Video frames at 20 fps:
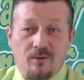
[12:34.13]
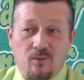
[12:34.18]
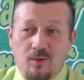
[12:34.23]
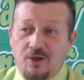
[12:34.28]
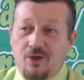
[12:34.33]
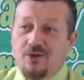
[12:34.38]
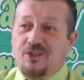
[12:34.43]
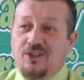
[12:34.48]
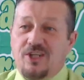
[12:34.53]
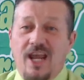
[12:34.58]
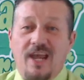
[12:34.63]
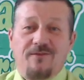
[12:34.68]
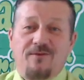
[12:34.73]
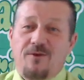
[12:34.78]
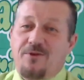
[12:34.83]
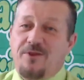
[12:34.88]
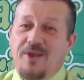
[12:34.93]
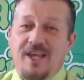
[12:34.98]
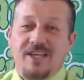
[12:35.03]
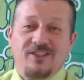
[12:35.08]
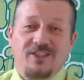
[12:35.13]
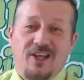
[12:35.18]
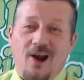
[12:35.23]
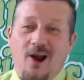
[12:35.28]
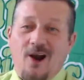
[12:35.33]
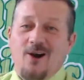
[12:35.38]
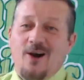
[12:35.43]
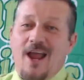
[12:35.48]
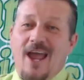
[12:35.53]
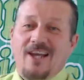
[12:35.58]
When you stand for things that
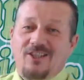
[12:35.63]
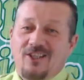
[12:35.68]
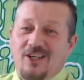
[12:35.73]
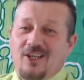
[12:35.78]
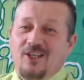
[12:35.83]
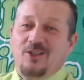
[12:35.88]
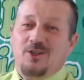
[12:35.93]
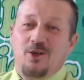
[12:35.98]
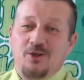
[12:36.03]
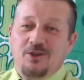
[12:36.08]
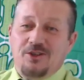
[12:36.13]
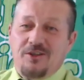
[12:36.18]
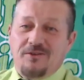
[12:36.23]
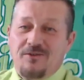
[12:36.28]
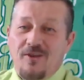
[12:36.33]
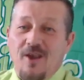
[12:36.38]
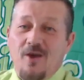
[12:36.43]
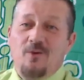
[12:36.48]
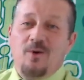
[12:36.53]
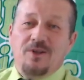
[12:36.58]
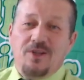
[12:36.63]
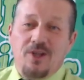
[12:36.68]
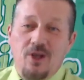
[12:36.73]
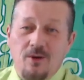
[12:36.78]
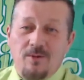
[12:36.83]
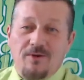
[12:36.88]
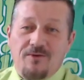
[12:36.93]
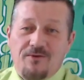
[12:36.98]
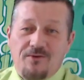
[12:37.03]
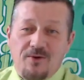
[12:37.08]
aren't actually conducive with
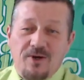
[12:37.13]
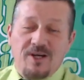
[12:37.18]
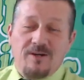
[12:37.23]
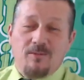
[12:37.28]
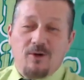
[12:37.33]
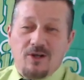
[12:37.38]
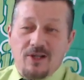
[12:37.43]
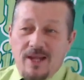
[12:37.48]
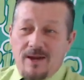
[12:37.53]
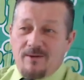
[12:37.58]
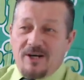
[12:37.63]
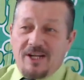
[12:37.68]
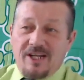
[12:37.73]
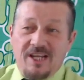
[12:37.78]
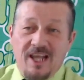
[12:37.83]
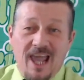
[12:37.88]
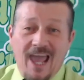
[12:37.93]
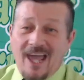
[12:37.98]
human freedom or liberty,